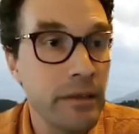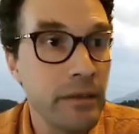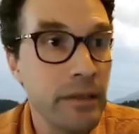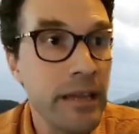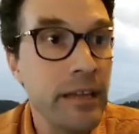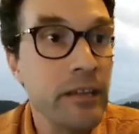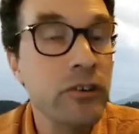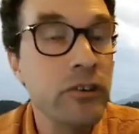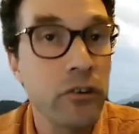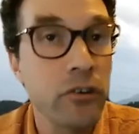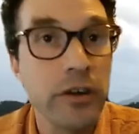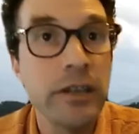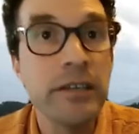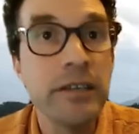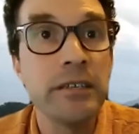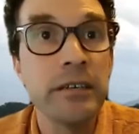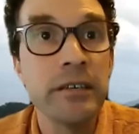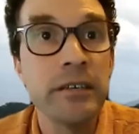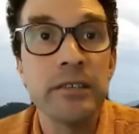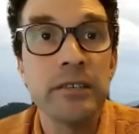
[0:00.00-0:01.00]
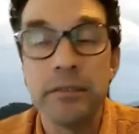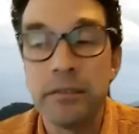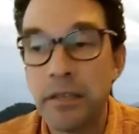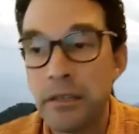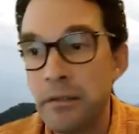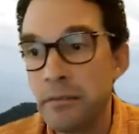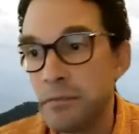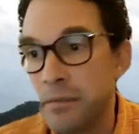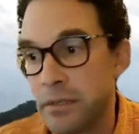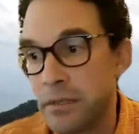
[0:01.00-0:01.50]
increases
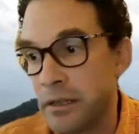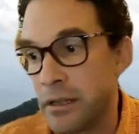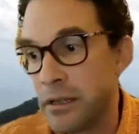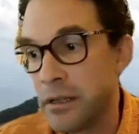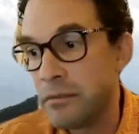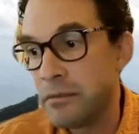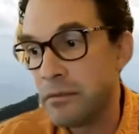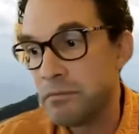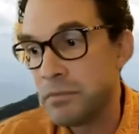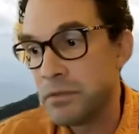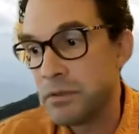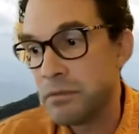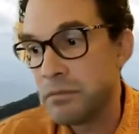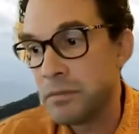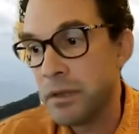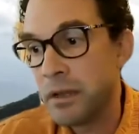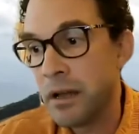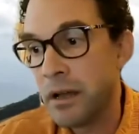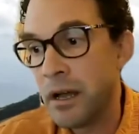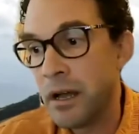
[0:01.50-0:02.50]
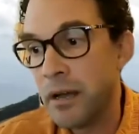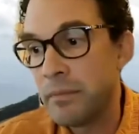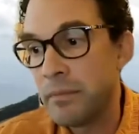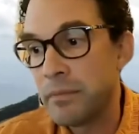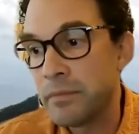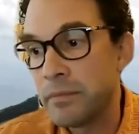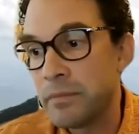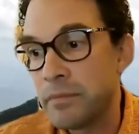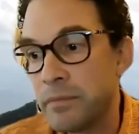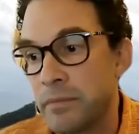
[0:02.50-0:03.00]
the, the um,